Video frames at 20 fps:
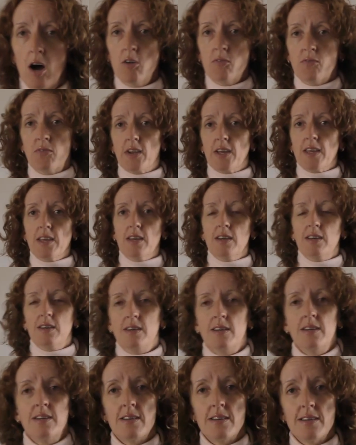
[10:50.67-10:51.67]
Hopefully
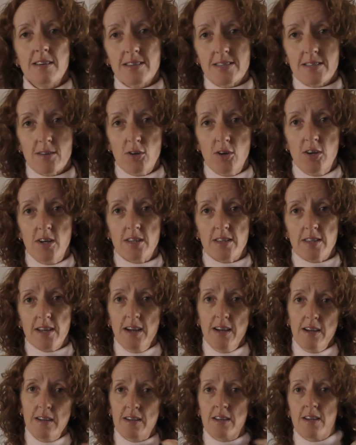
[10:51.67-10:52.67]
you still heard
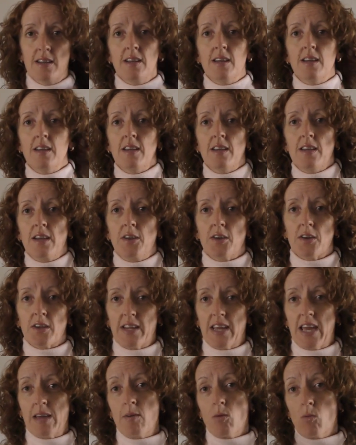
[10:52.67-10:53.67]
that and you could
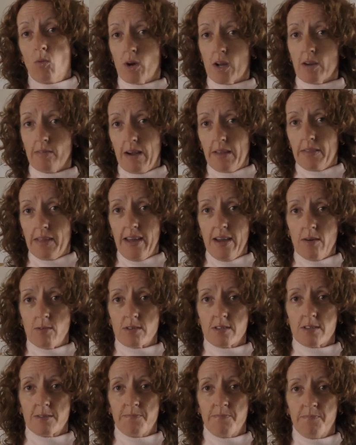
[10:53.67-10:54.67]
hear me walking around the
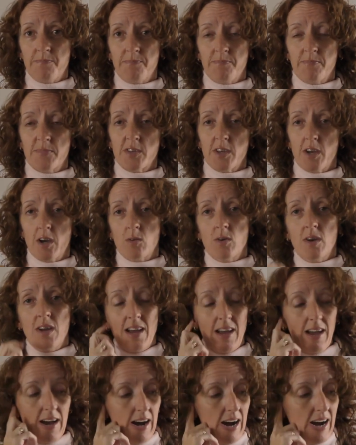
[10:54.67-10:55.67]
house. So
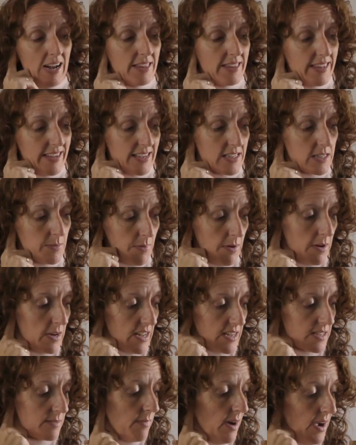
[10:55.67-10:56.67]
I think it's a pretty
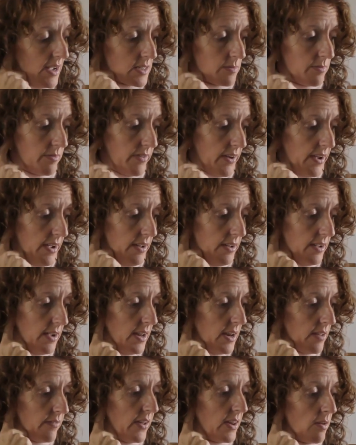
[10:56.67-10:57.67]
decent mic, to be fair.
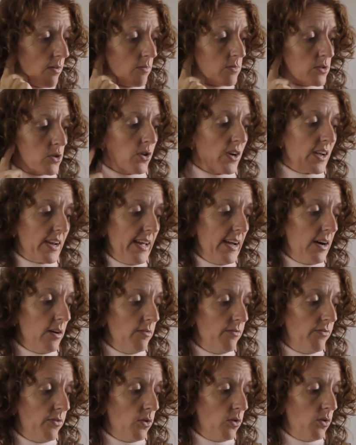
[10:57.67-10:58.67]
And if anyone was looking
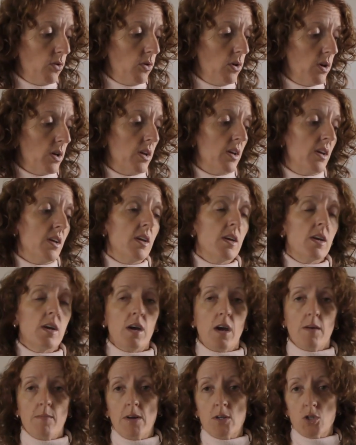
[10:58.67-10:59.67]
out for
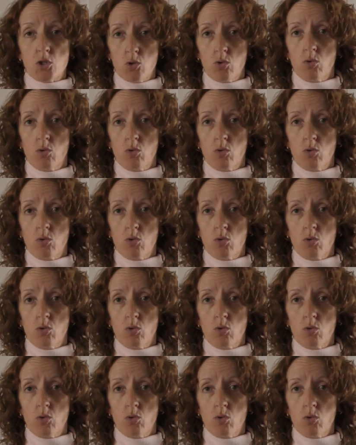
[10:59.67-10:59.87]
a